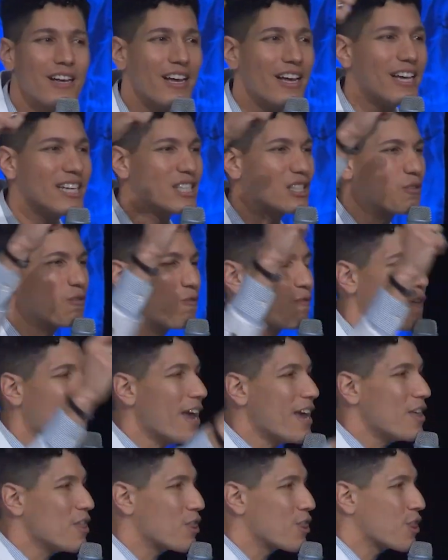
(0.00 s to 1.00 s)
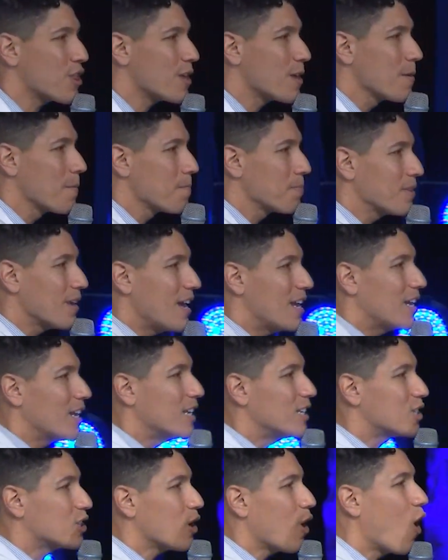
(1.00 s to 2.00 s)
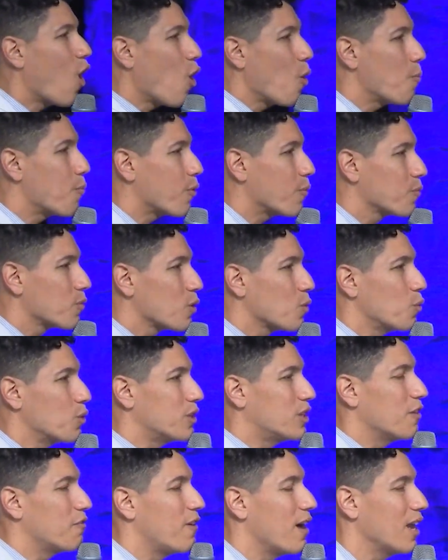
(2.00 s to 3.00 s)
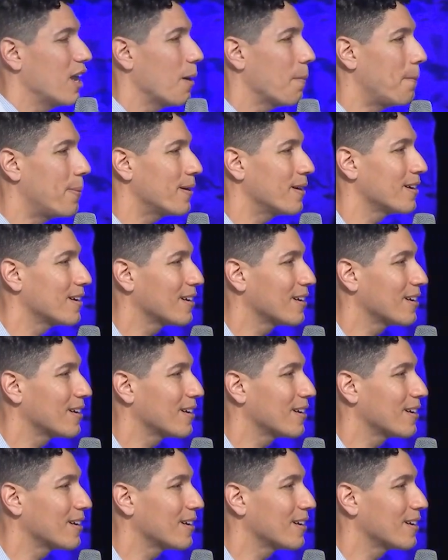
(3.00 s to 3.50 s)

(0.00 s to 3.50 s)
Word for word: his faith and his hope would develop.